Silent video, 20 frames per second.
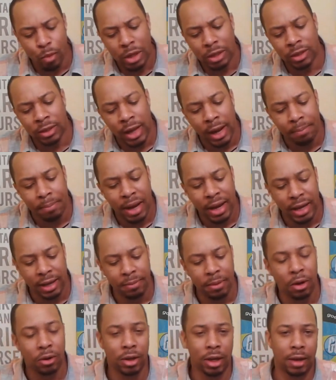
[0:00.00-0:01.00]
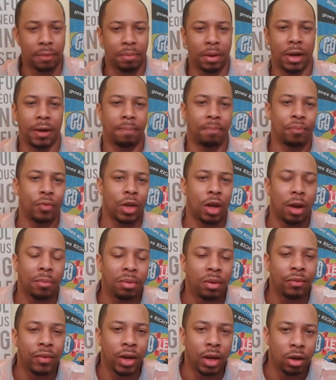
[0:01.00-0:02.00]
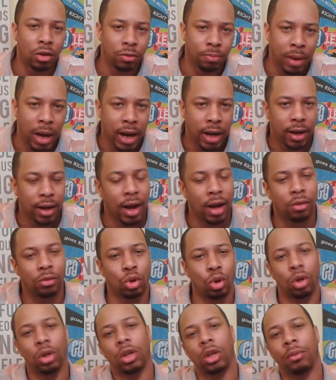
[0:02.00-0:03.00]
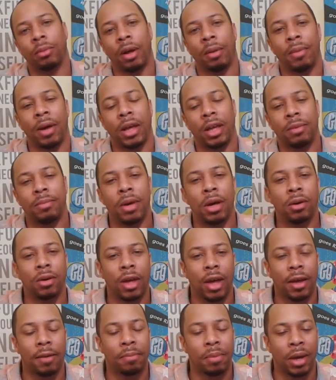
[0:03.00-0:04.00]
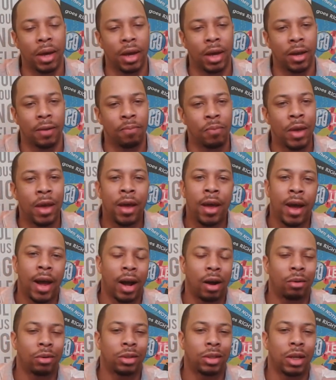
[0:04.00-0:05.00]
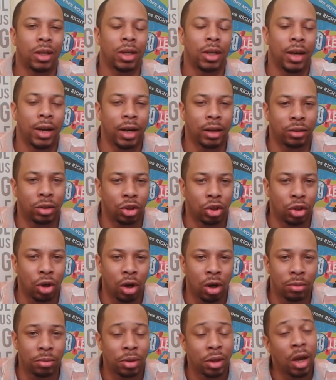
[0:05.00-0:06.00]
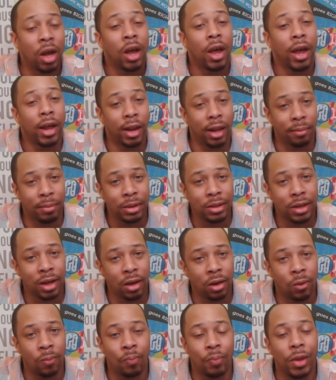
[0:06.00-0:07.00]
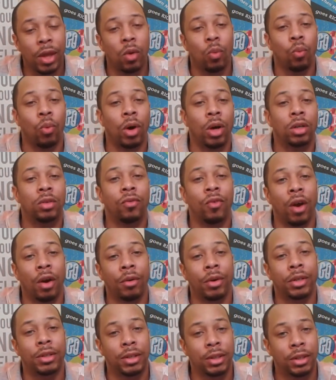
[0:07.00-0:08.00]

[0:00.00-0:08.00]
stop my email campaign couple of videos back, I was talking about my email campaign, how I was sending it out to startups. And let me tell you, it was very